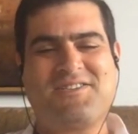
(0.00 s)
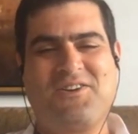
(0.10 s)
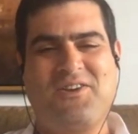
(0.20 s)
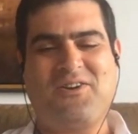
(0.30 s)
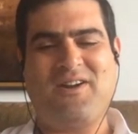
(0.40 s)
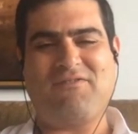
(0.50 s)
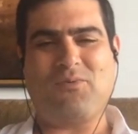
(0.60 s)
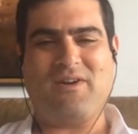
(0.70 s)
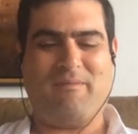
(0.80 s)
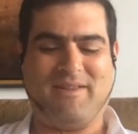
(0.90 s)
so you don't have to
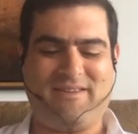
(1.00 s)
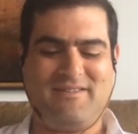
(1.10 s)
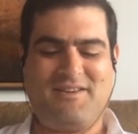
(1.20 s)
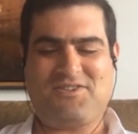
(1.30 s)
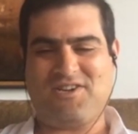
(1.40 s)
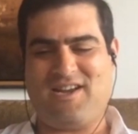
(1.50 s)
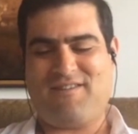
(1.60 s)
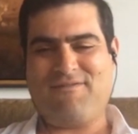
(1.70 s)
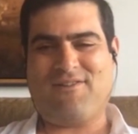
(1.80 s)
worry about the dust jacket